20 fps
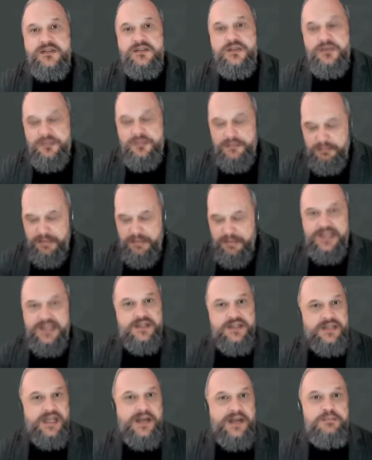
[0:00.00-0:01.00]
to
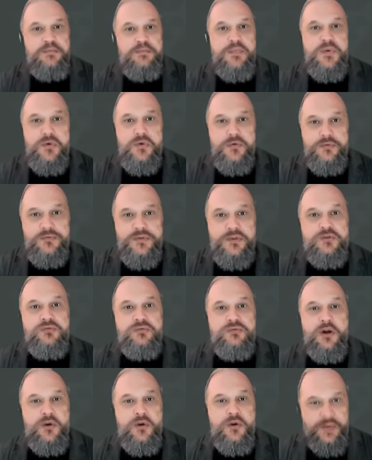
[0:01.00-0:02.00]
make that move, to
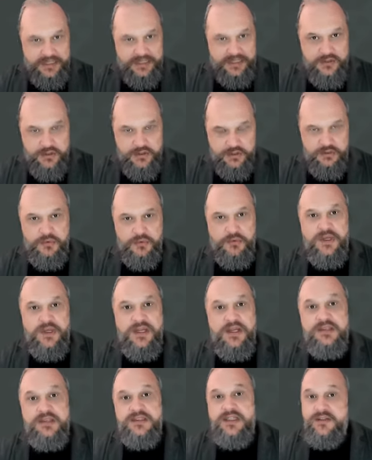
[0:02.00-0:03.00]
grow into
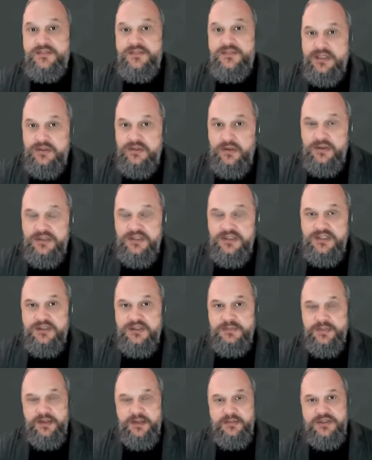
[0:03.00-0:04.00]
a set of technology
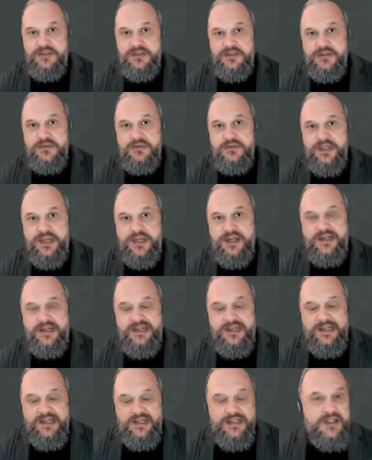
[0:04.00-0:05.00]
to be able to do that.
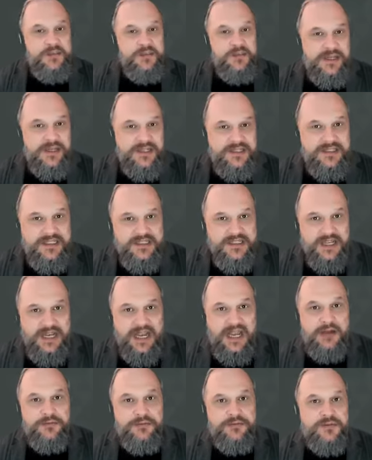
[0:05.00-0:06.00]
The ability to
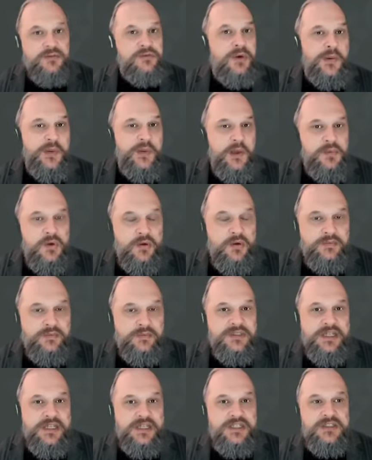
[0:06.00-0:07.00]
have grown up
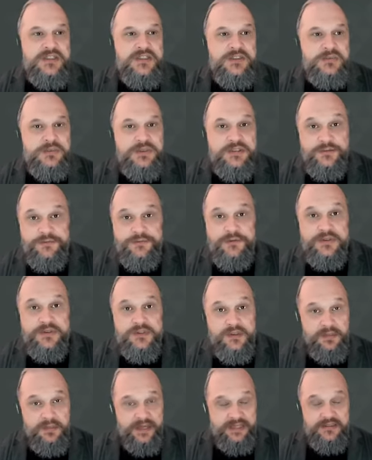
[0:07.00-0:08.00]
conversations with different
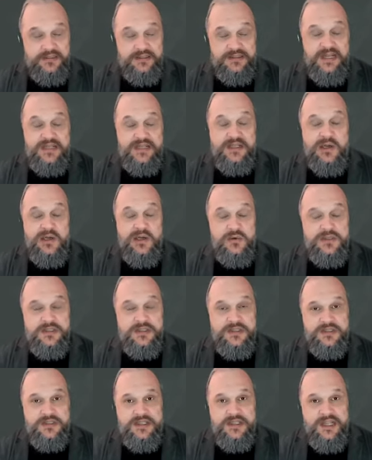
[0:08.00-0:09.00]
domain
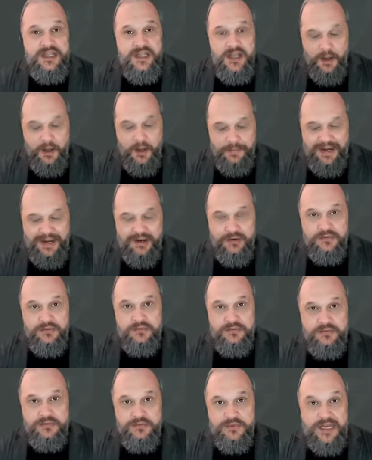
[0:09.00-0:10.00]
stakeholders about
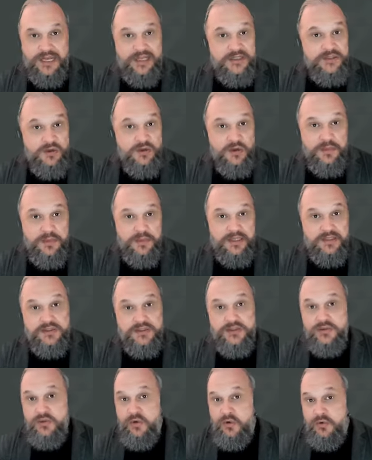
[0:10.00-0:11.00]
taxonomy,
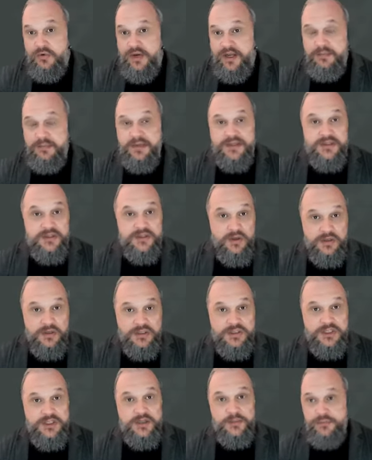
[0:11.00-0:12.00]
scoring,
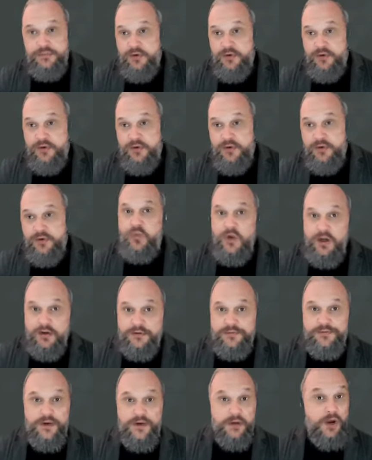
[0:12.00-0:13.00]
methodology, approach,
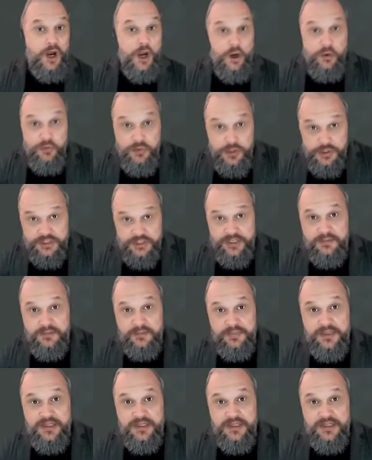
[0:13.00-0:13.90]
workflow, ownership,